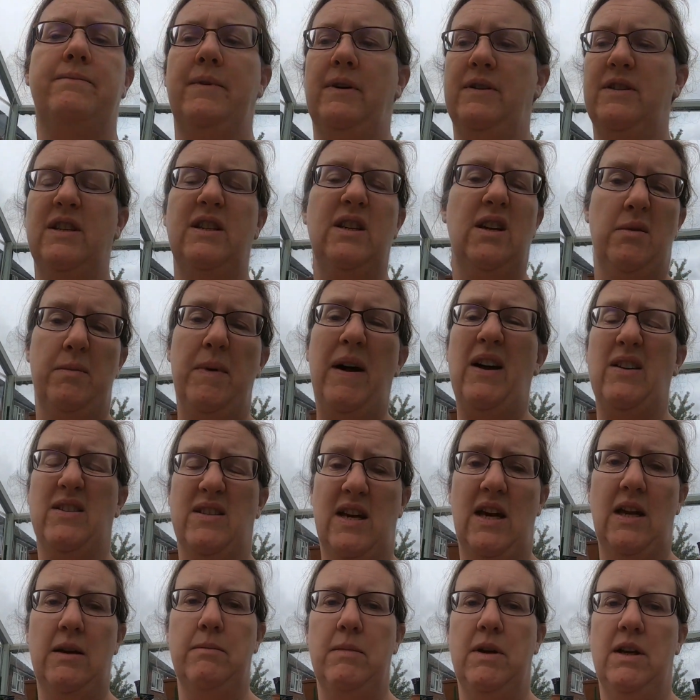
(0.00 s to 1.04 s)
I, did it about
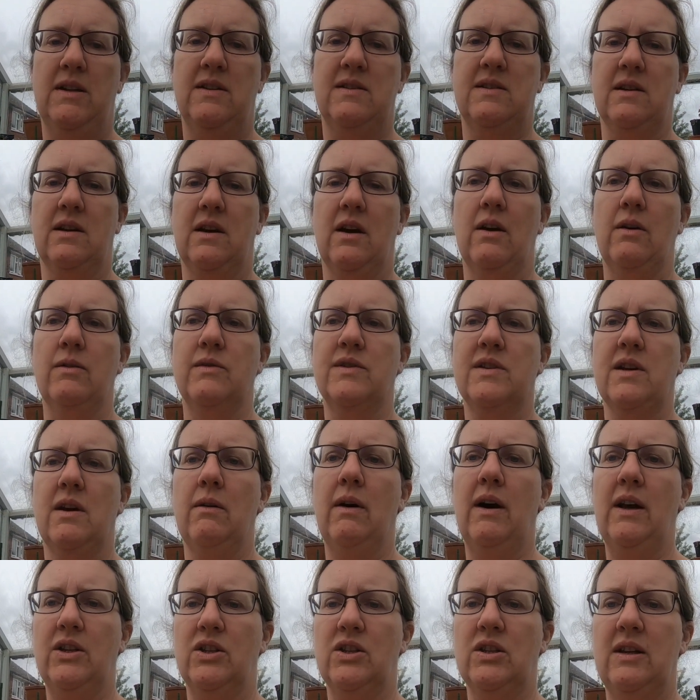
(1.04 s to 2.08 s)
10 minutes ago so
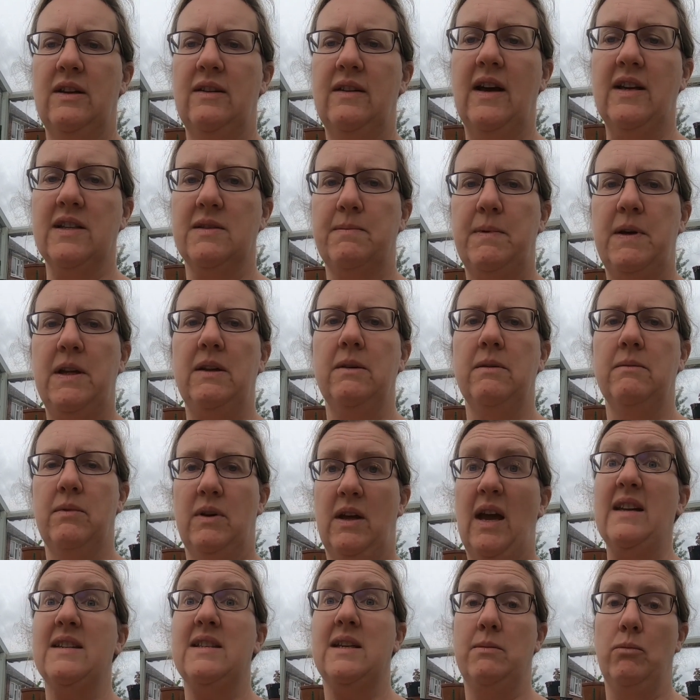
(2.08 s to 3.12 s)
actually that's been
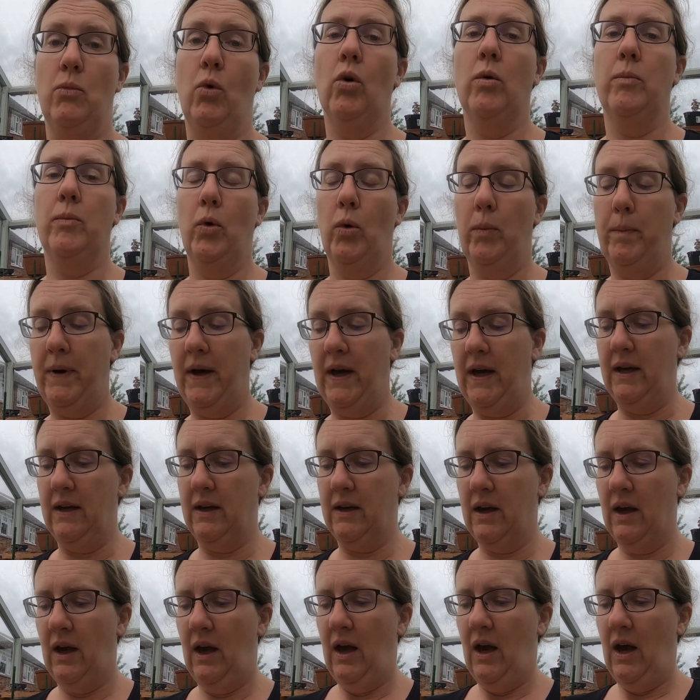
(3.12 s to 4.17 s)
getting more and more pink
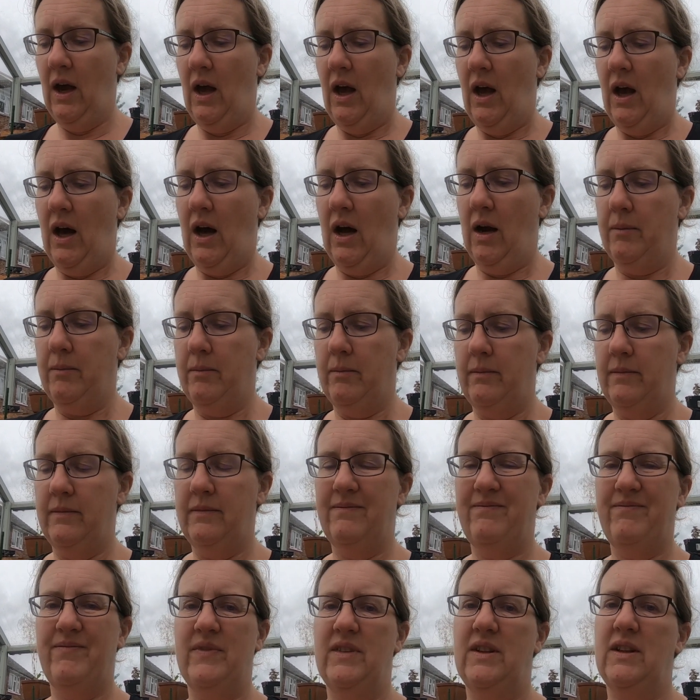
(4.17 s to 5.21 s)
um,
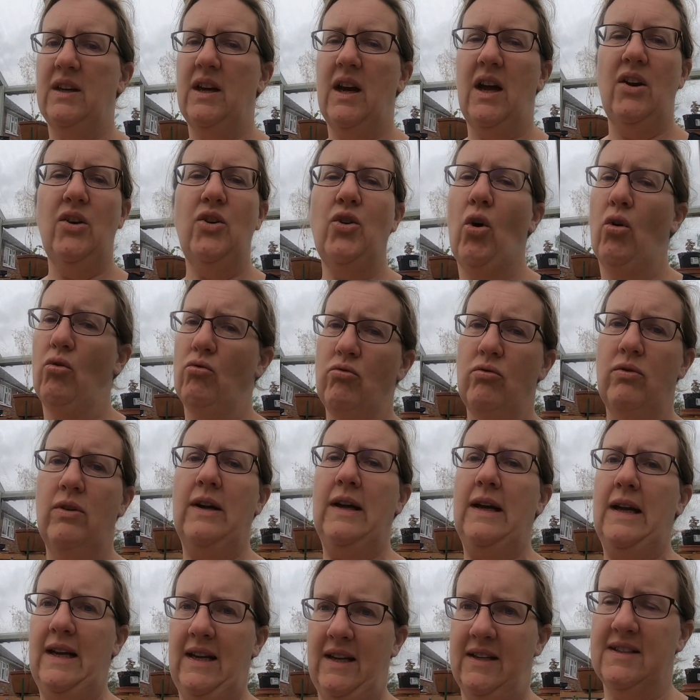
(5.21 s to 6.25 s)
not
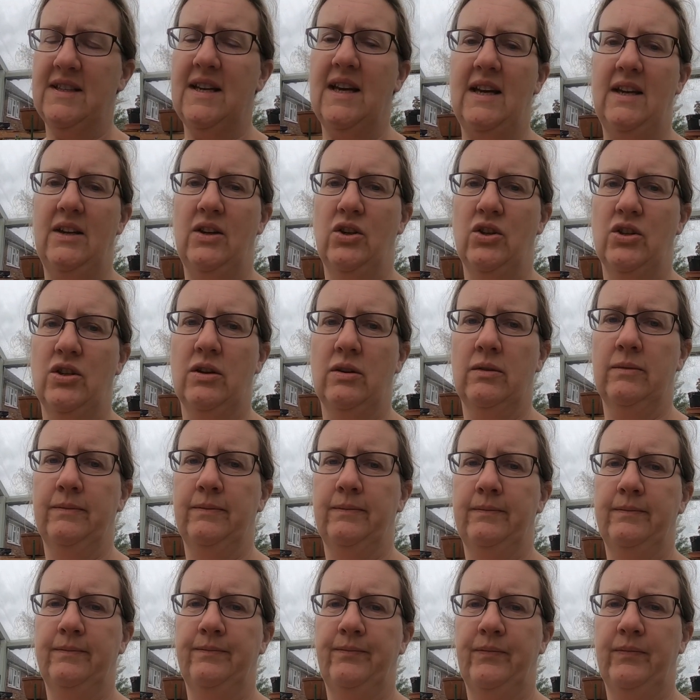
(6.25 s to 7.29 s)
really a tinge
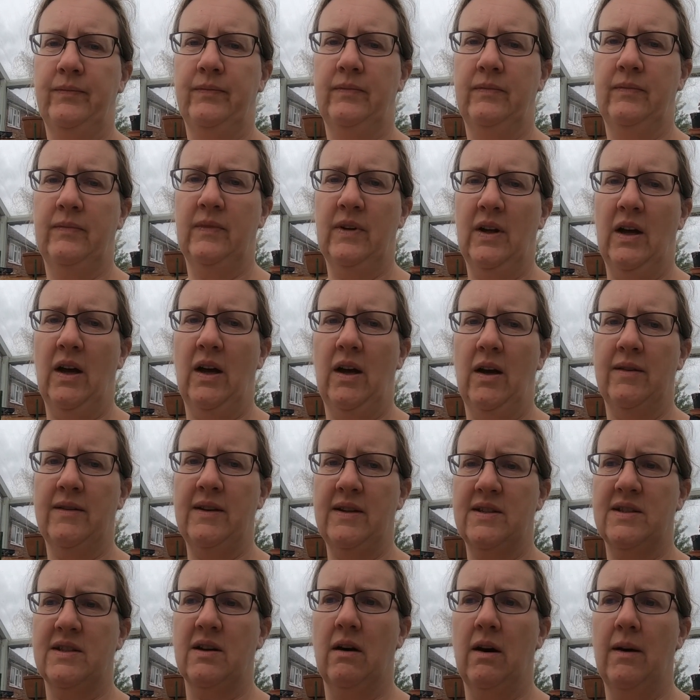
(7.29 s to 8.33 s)
uh,
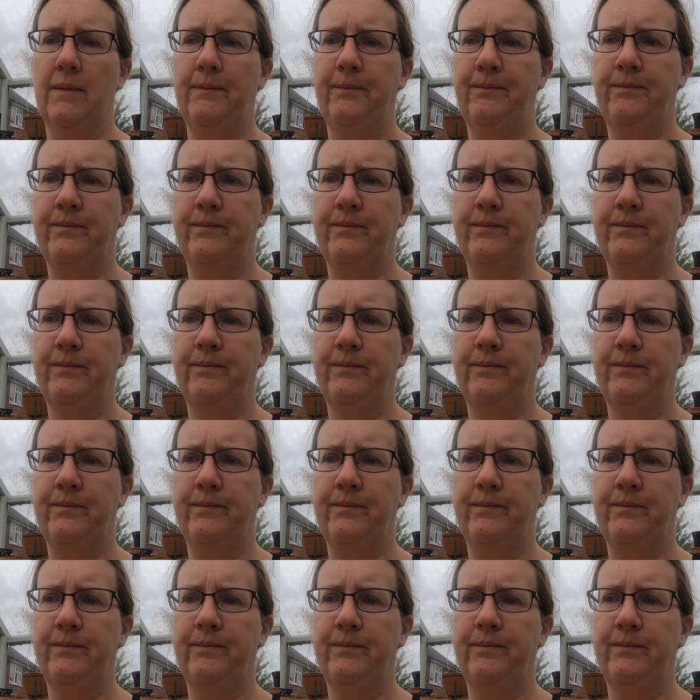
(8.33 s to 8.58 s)
this time